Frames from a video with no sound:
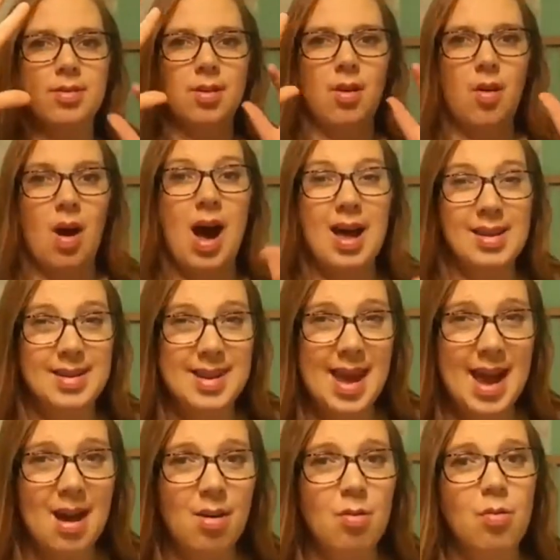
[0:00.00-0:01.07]
So
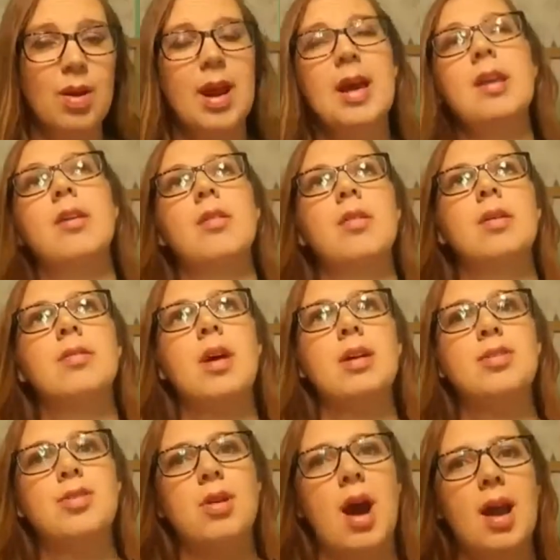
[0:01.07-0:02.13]
now what I do is
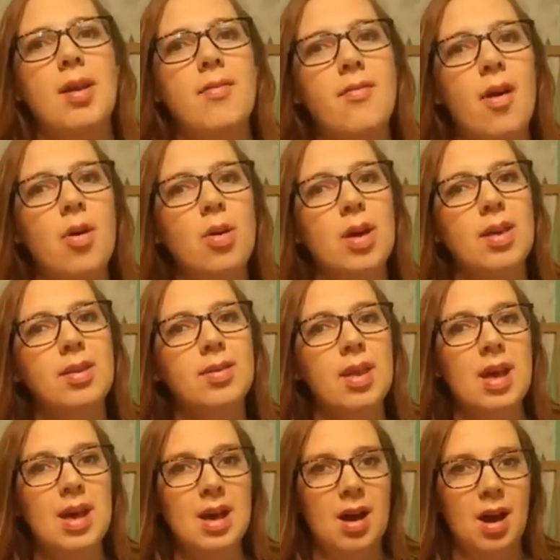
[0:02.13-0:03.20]
I try to focus
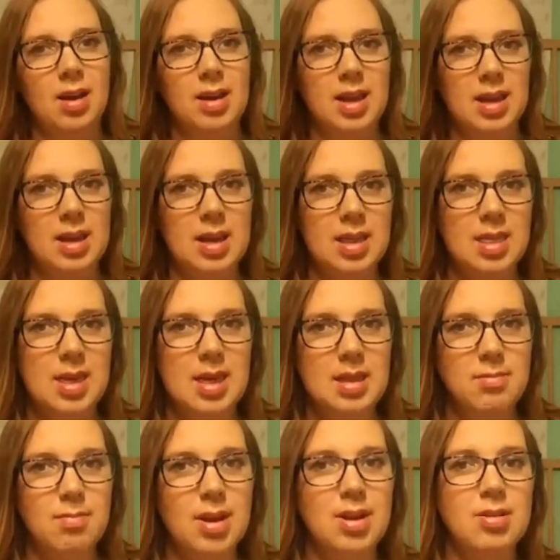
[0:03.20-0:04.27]
on getting
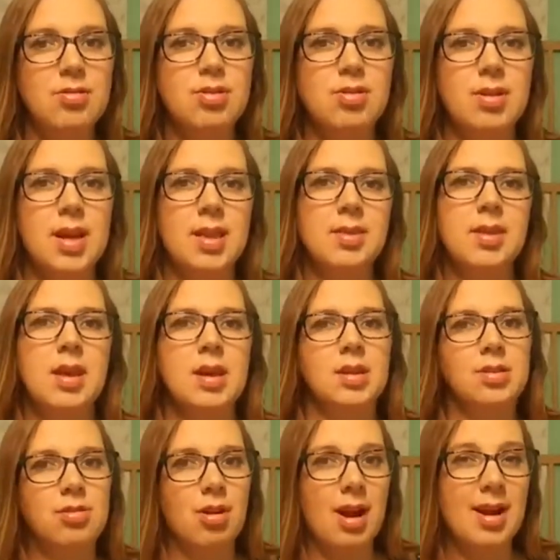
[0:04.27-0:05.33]
in my nutrients,
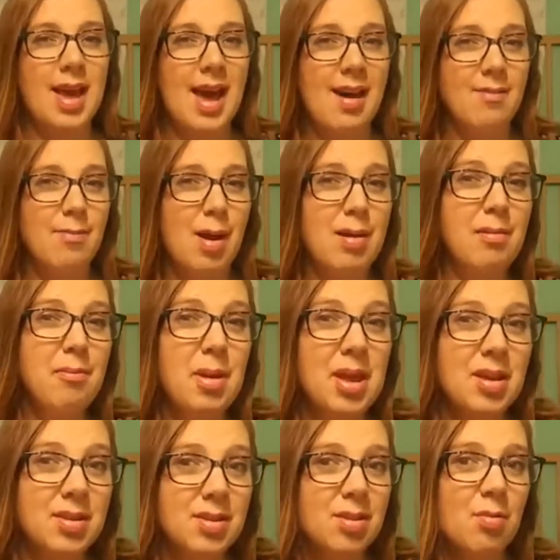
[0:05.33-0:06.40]
try to have my
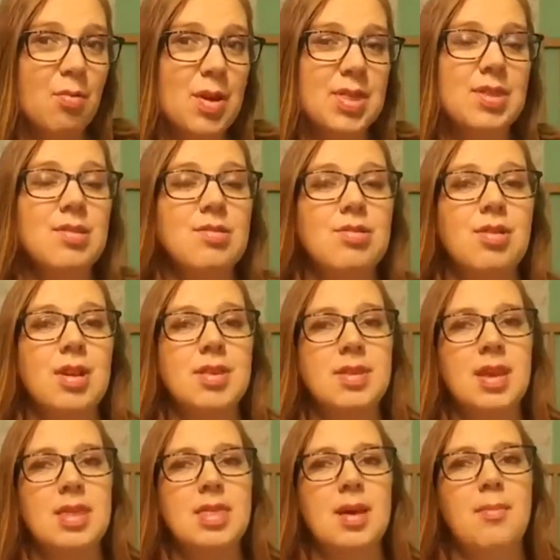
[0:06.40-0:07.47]
meals with
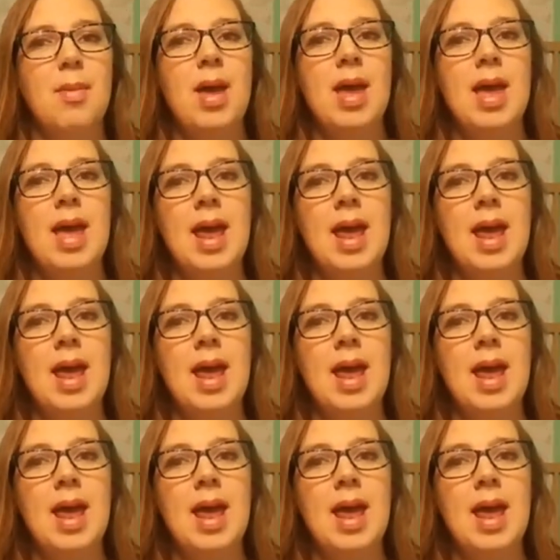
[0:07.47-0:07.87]
nutrients in them,